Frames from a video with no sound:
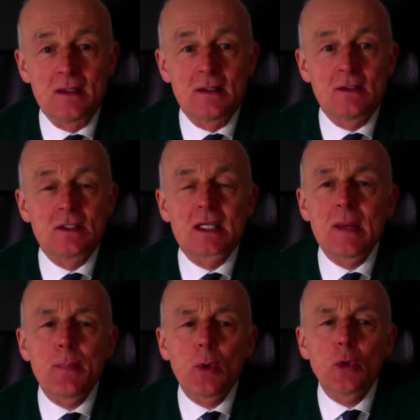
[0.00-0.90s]
To
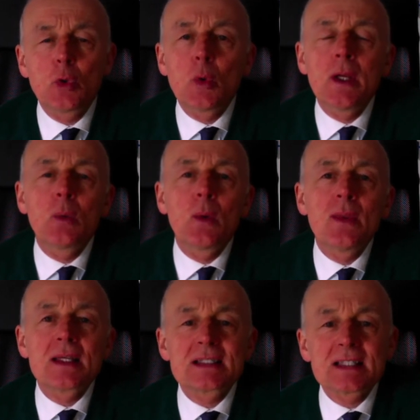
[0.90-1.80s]
keep on going when
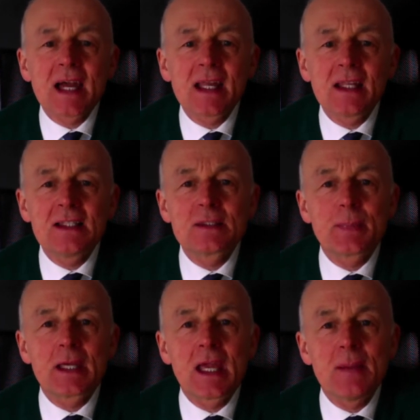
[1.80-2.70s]
the silence
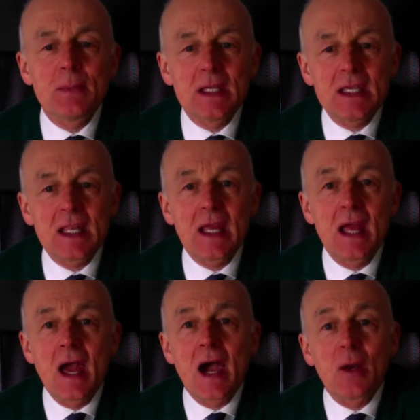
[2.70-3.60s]
became eerie,
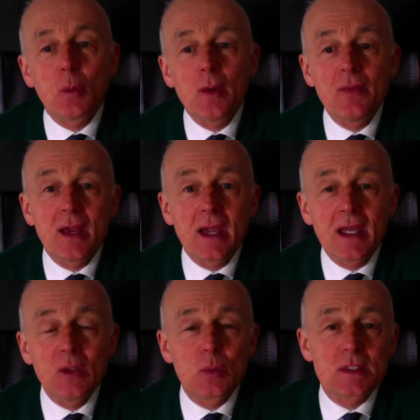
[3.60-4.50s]
and when the
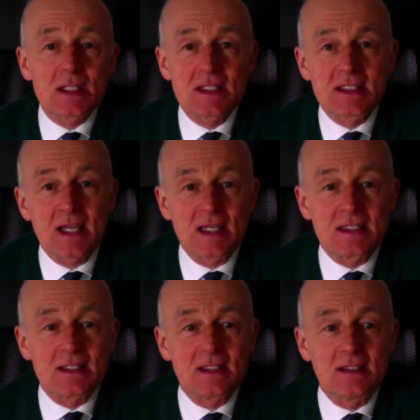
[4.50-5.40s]
end was in
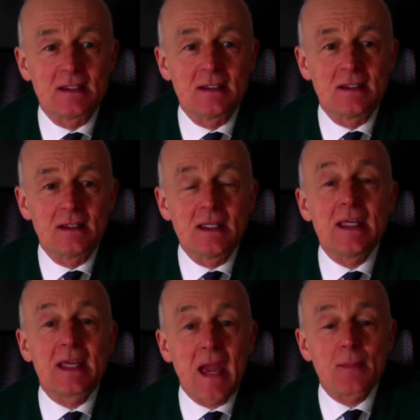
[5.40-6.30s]
sight. He
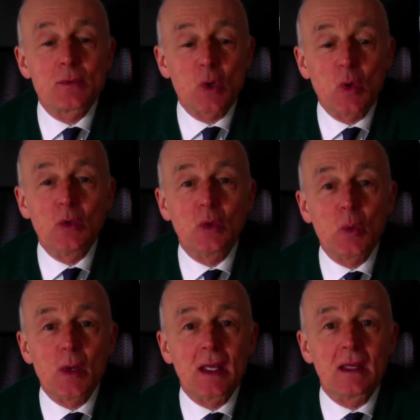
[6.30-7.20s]
kept on
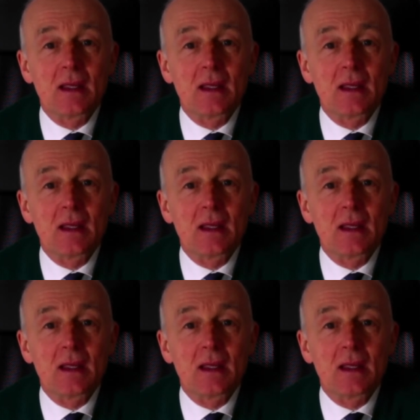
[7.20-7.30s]
going.